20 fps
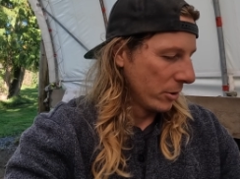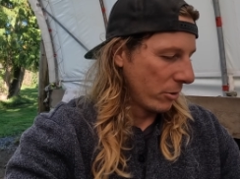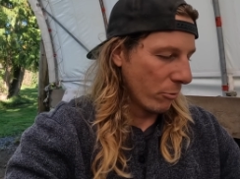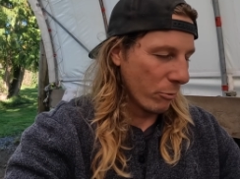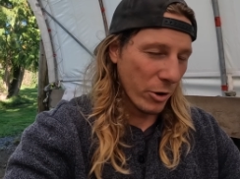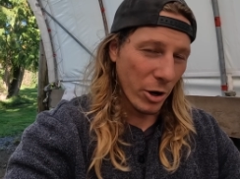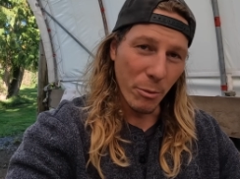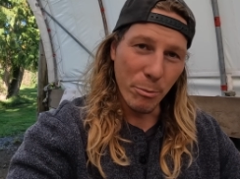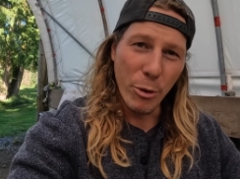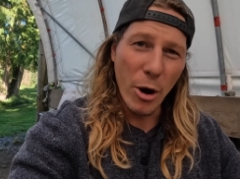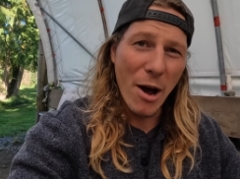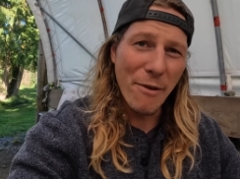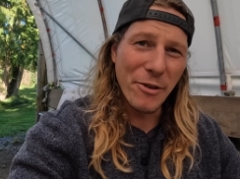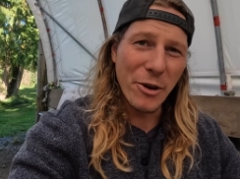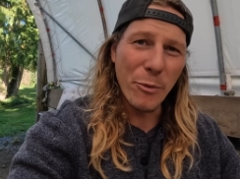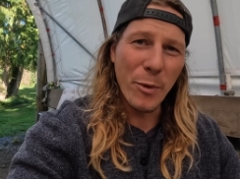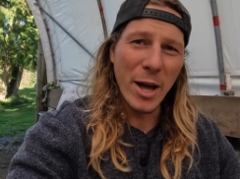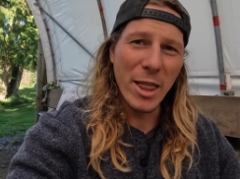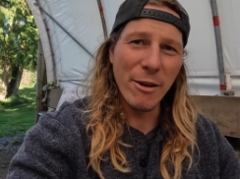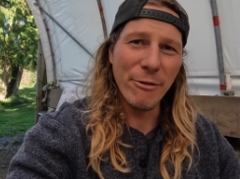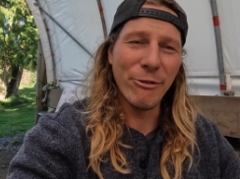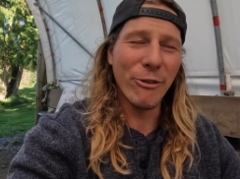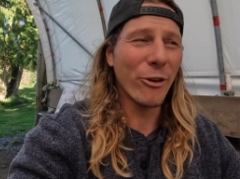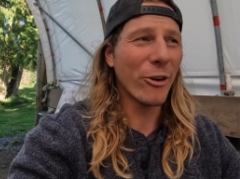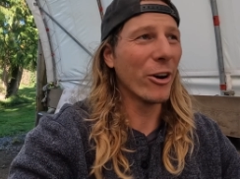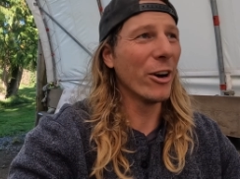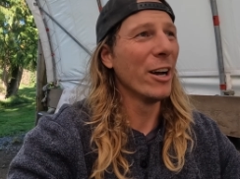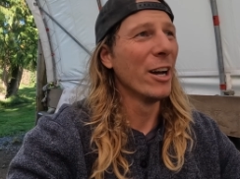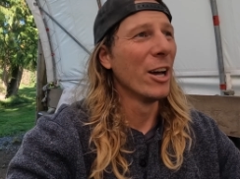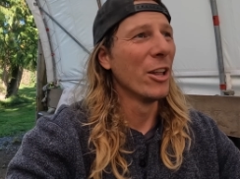We've got perfect weather
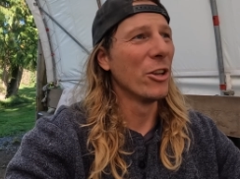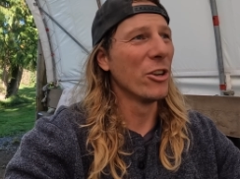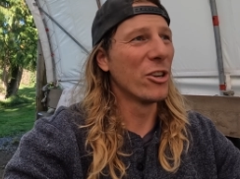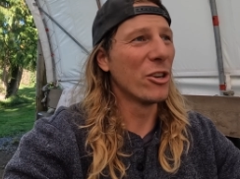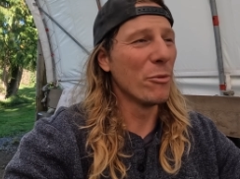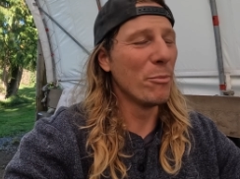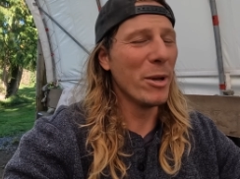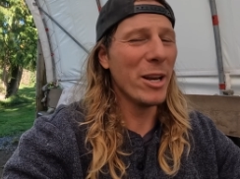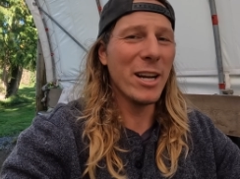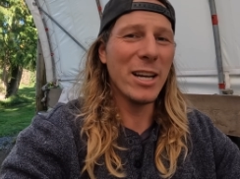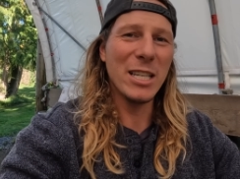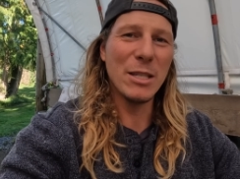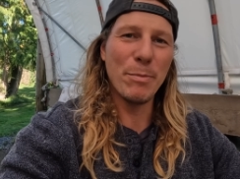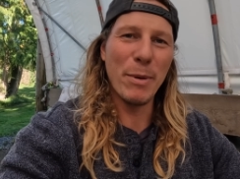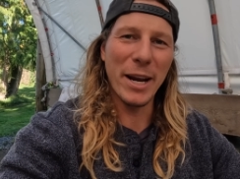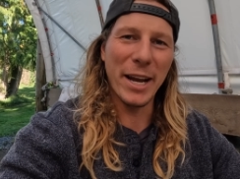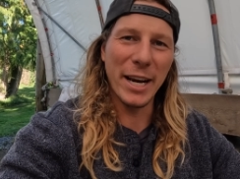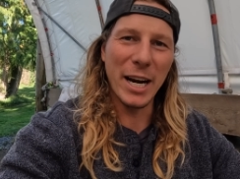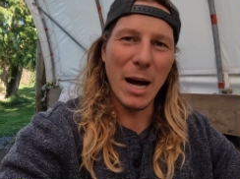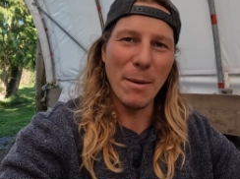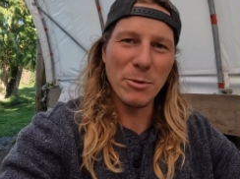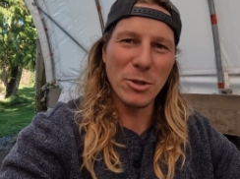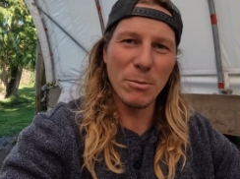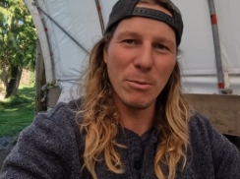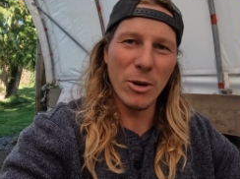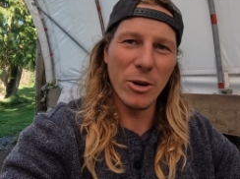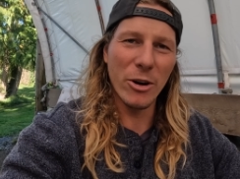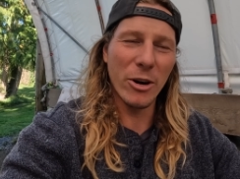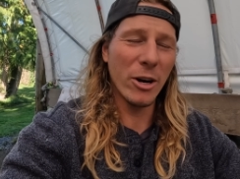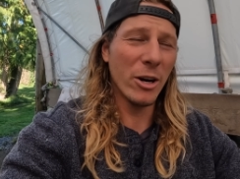for it. The humidity's picking up
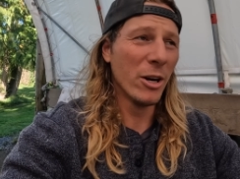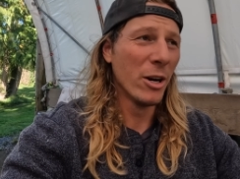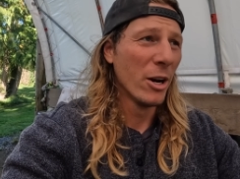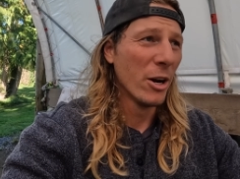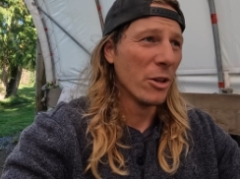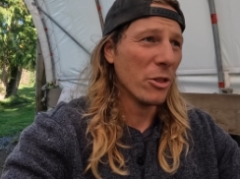tomorrow.